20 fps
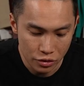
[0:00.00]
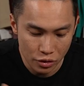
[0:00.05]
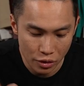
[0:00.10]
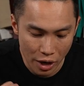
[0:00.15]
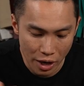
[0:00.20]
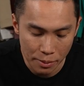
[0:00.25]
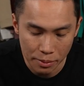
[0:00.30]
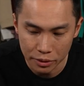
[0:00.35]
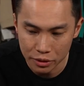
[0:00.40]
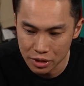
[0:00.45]
You're
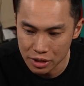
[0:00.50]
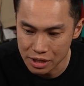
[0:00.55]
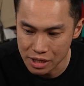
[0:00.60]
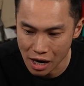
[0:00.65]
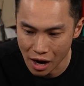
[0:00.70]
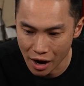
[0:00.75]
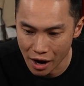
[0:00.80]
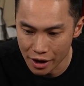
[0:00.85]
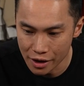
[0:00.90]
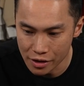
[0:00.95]
able to
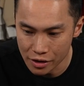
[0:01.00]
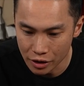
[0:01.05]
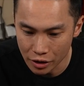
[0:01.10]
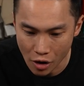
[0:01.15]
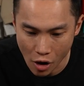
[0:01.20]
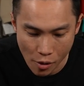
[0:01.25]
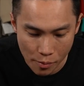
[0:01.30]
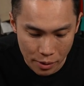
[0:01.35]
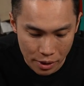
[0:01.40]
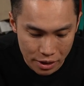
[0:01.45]
dye the
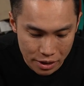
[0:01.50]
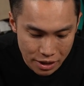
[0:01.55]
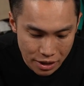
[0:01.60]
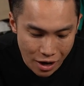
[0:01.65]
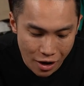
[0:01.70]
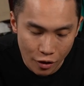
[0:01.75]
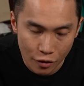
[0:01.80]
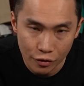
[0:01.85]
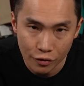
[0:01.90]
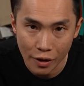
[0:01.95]
garment
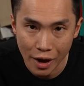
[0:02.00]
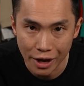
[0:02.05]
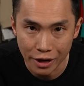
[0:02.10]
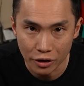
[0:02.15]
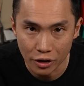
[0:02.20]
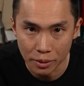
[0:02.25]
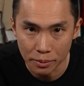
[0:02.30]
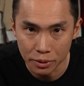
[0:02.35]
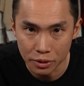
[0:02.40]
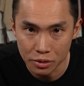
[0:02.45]
itself and
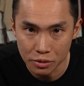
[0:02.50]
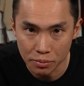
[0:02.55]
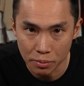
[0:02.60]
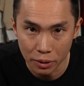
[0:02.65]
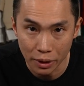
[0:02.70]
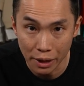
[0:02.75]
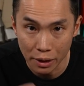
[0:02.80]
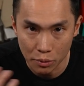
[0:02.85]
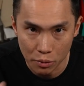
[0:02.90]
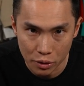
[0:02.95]
you're able to
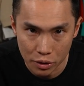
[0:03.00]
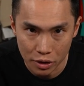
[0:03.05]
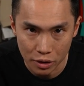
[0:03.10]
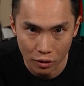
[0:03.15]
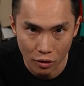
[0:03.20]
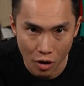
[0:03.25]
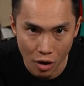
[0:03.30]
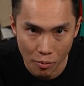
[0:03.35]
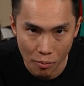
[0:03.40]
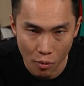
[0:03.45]
play with a
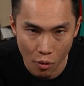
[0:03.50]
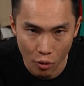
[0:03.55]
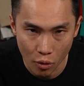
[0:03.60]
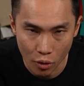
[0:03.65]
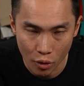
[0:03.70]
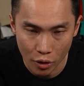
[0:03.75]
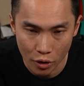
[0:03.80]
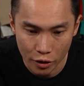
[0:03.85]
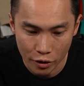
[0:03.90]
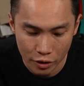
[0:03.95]
lot
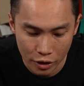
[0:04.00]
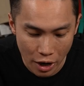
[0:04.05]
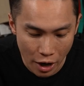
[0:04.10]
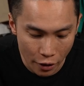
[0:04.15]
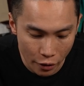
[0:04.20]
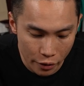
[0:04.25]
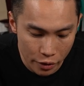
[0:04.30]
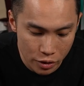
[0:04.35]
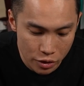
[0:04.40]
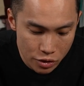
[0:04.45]
more
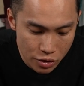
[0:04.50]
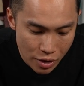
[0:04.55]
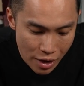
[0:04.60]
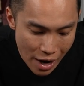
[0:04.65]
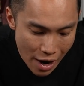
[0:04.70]
colors.